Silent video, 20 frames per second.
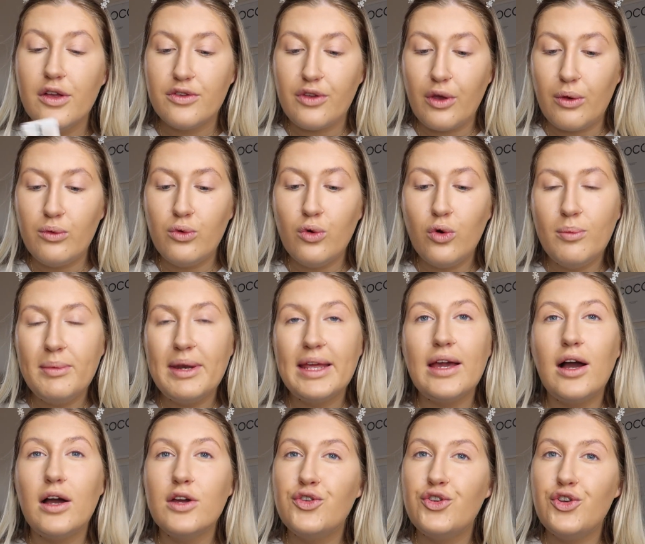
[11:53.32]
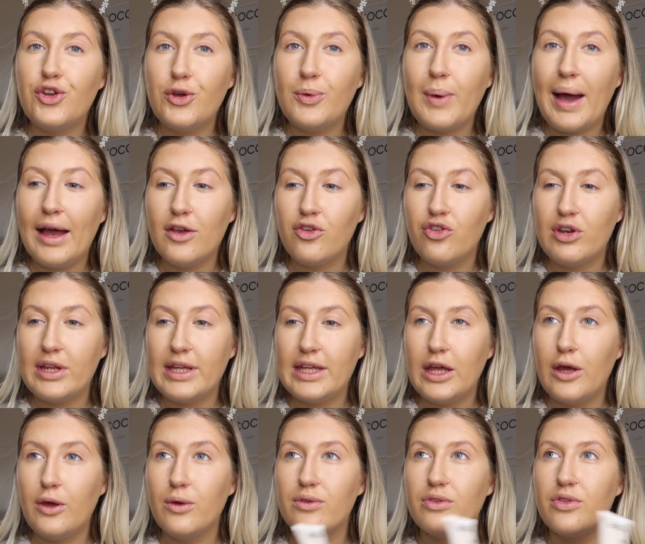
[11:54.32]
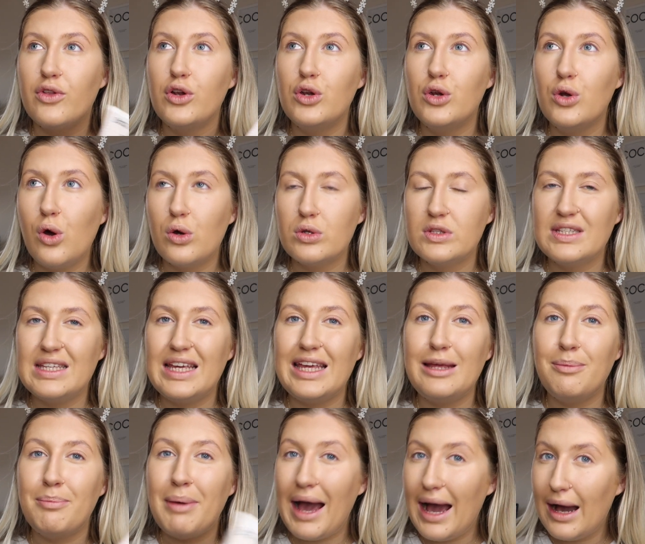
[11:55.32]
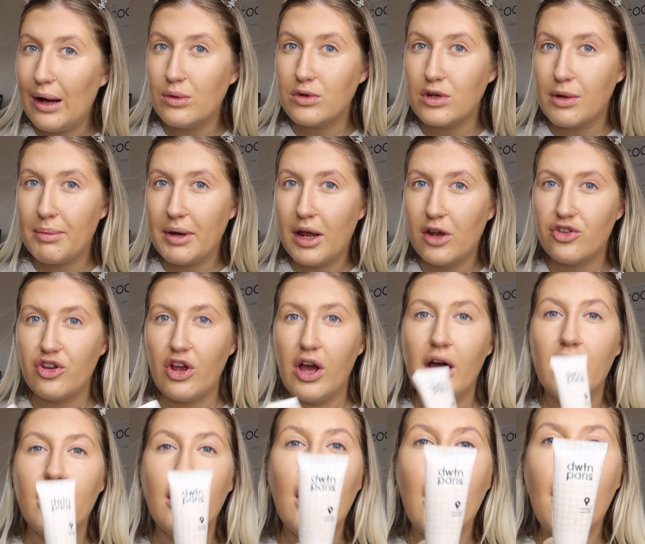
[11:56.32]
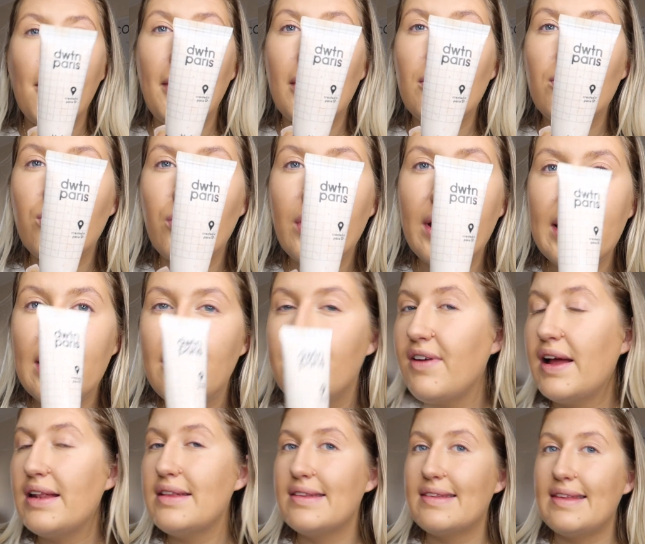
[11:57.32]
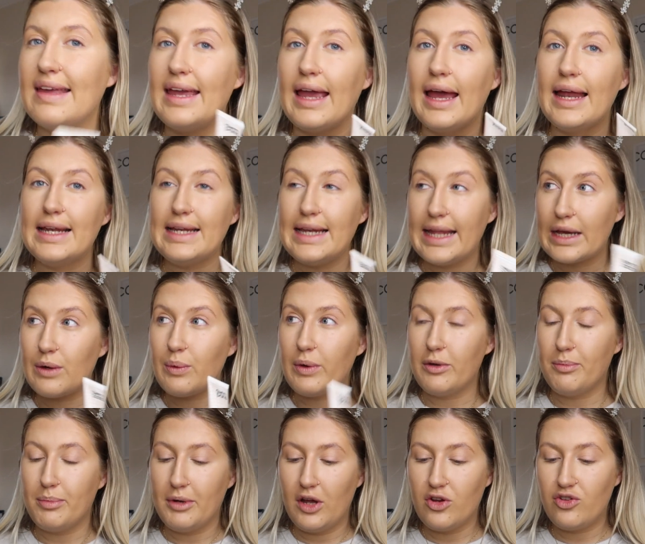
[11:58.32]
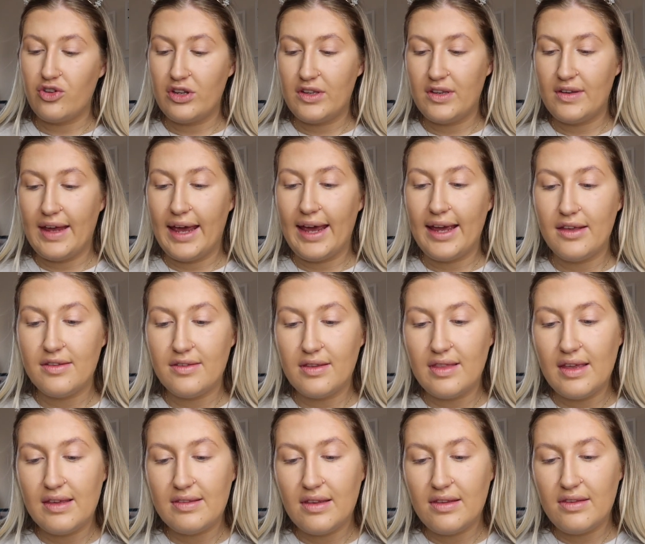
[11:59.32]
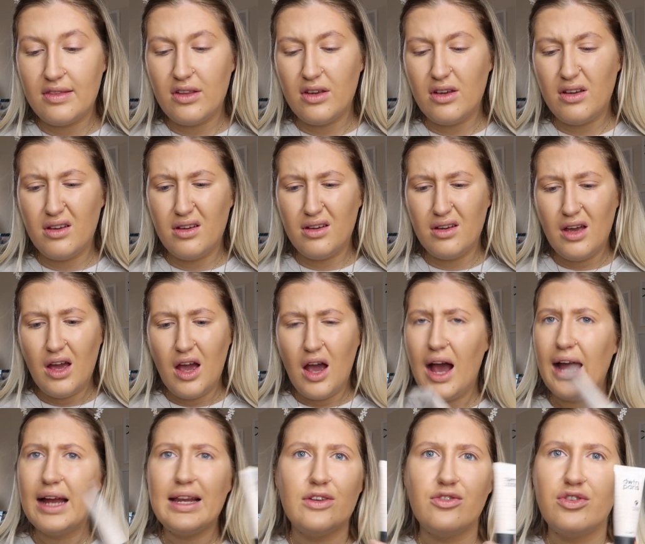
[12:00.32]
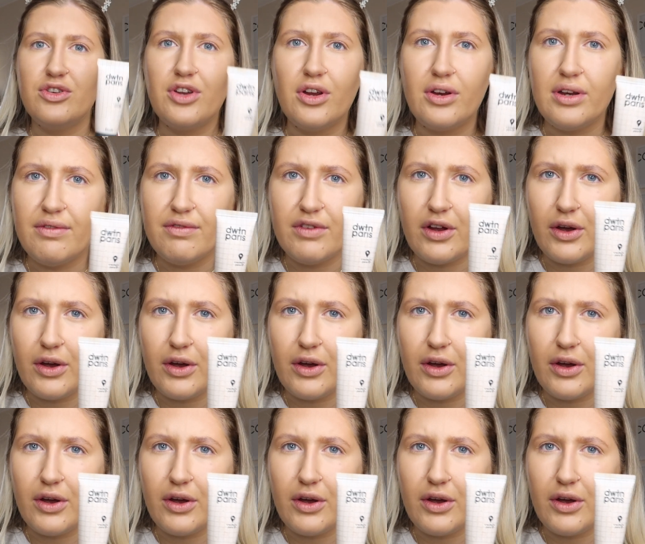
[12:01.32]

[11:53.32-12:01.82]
So normally I do actually use the Lottie powder blusher, but I really fancy a liquid blusher today. So this is the, I literally don't even